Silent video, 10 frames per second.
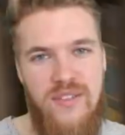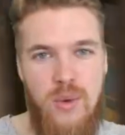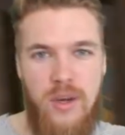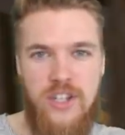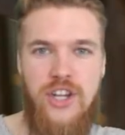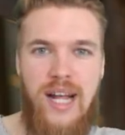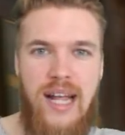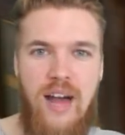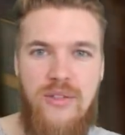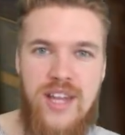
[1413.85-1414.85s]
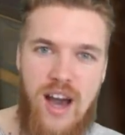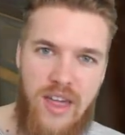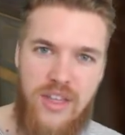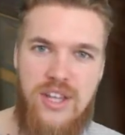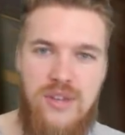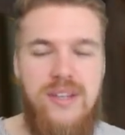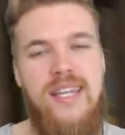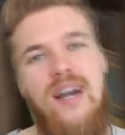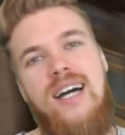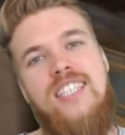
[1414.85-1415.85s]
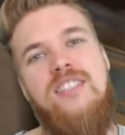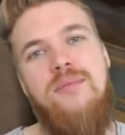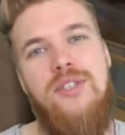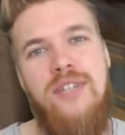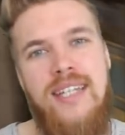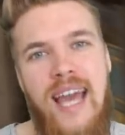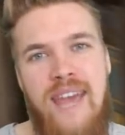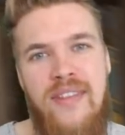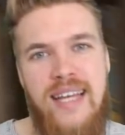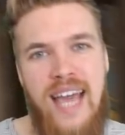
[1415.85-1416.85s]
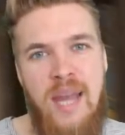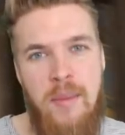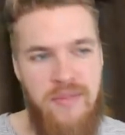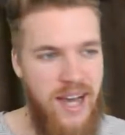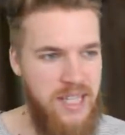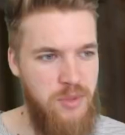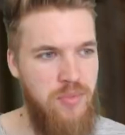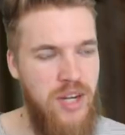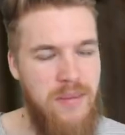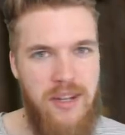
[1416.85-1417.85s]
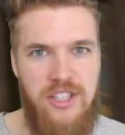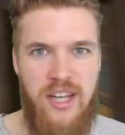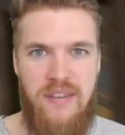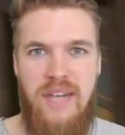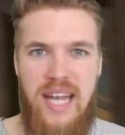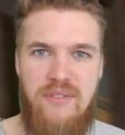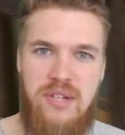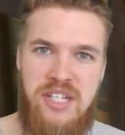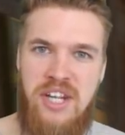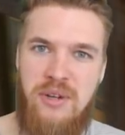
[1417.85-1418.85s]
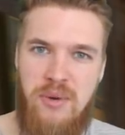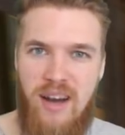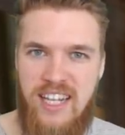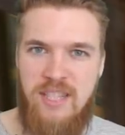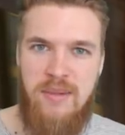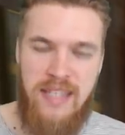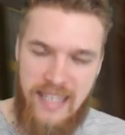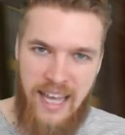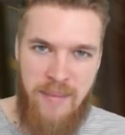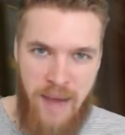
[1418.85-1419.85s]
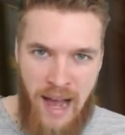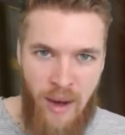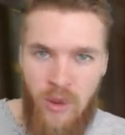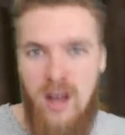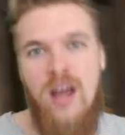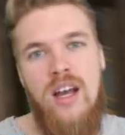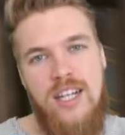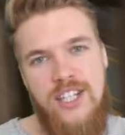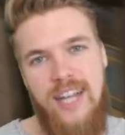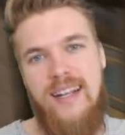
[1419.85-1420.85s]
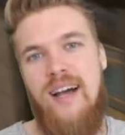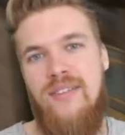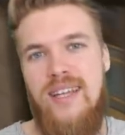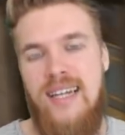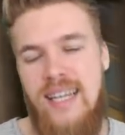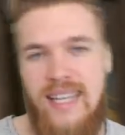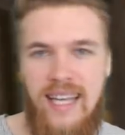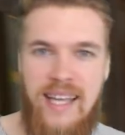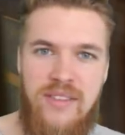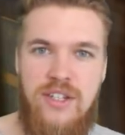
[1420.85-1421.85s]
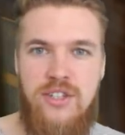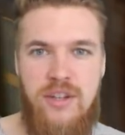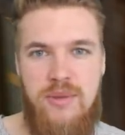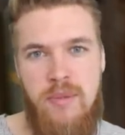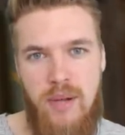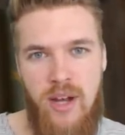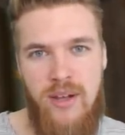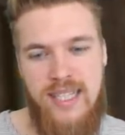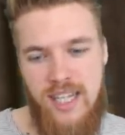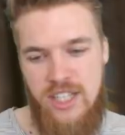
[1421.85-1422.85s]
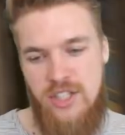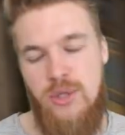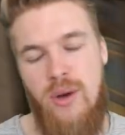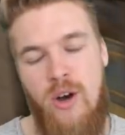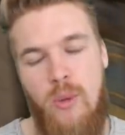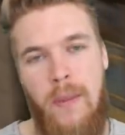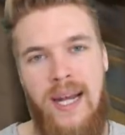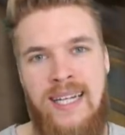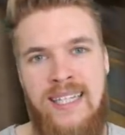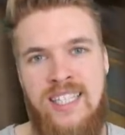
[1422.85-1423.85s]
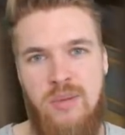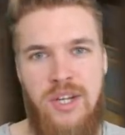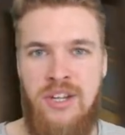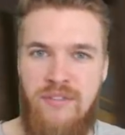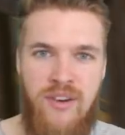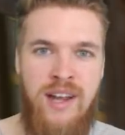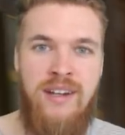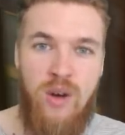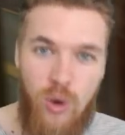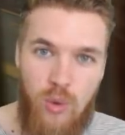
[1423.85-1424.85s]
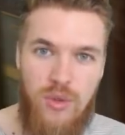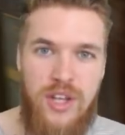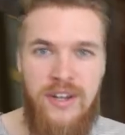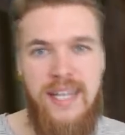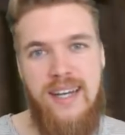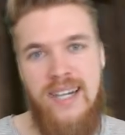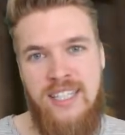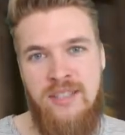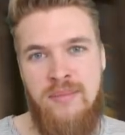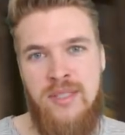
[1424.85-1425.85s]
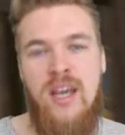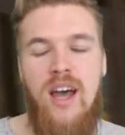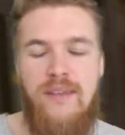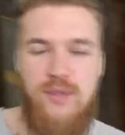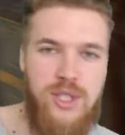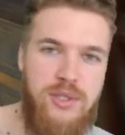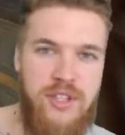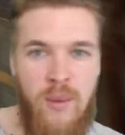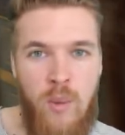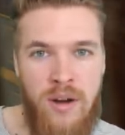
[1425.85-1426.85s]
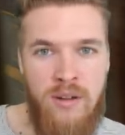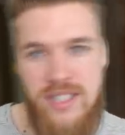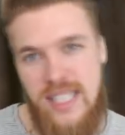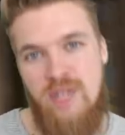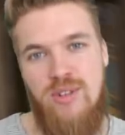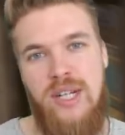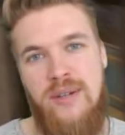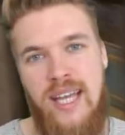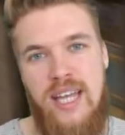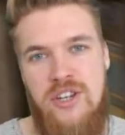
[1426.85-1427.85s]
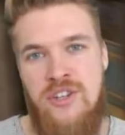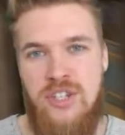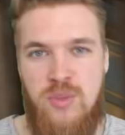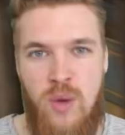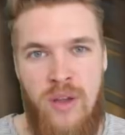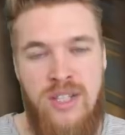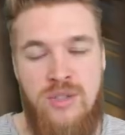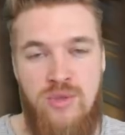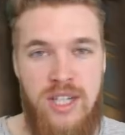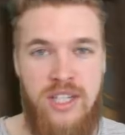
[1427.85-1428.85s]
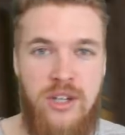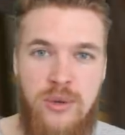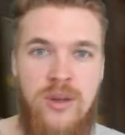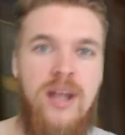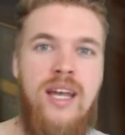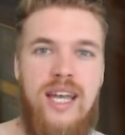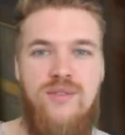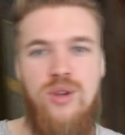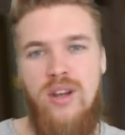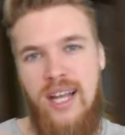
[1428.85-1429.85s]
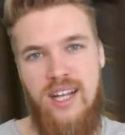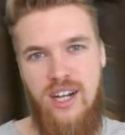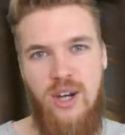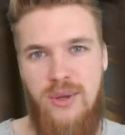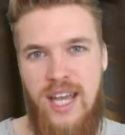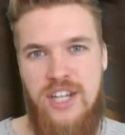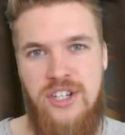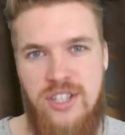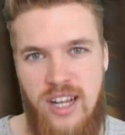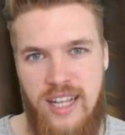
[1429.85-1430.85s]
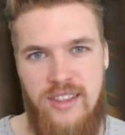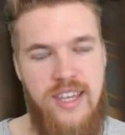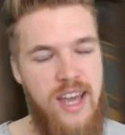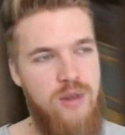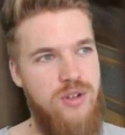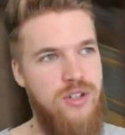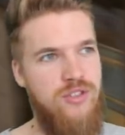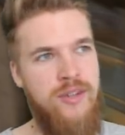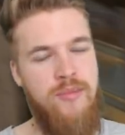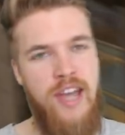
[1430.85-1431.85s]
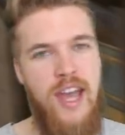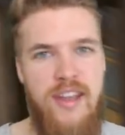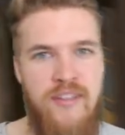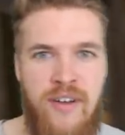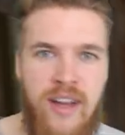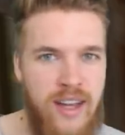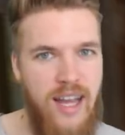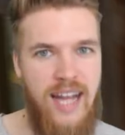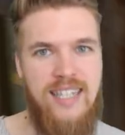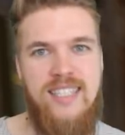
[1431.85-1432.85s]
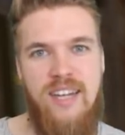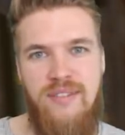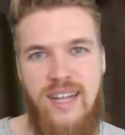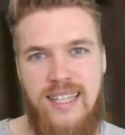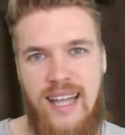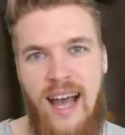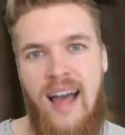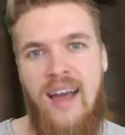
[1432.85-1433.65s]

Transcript: you want to check out the other unique items you can get in the game, in fact, we've pretty much covered every single item in the game now. Check out the link in the description below. It takes you to a whole playlist where you can find all the unique items. I've also done one on secret locations as well that's really cool, if you like locations like the Eldergleam Cave and stuff like that.